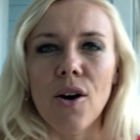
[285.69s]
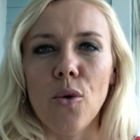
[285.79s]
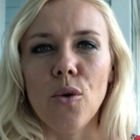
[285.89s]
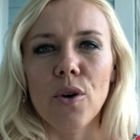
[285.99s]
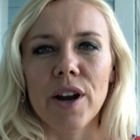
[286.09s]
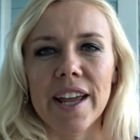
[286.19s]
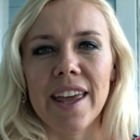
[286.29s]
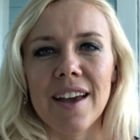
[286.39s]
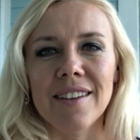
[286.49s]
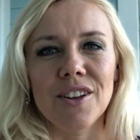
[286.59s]
or
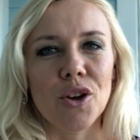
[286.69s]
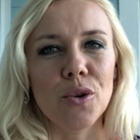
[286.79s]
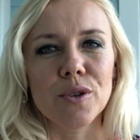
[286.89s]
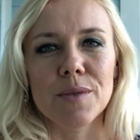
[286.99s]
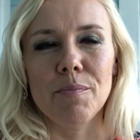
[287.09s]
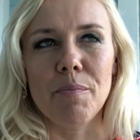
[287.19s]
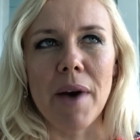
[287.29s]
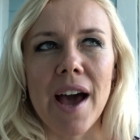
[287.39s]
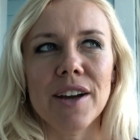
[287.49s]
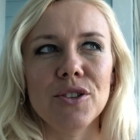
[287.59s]
again, it goes
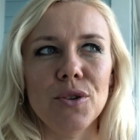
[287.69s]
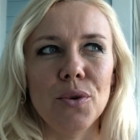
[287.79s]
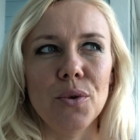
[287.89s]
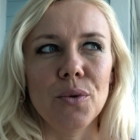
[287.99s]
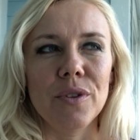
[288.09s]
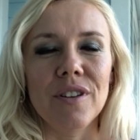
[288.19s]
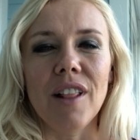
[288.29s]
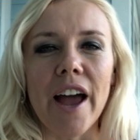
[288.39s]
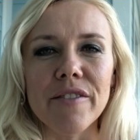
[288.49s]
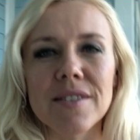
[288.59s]
back to the
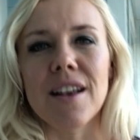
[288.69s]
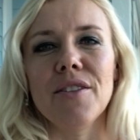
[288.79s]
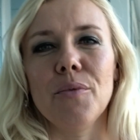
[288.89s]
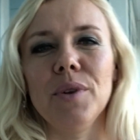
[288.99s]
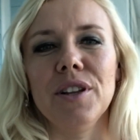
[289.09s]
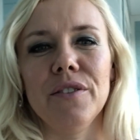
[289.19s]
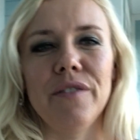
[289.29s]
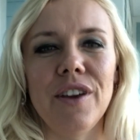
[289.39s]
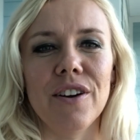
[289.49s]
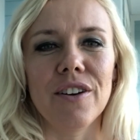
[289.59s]
lifestyle that we live
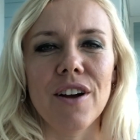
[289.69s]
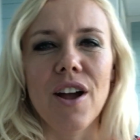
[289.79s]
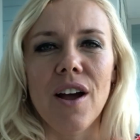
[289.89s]
here.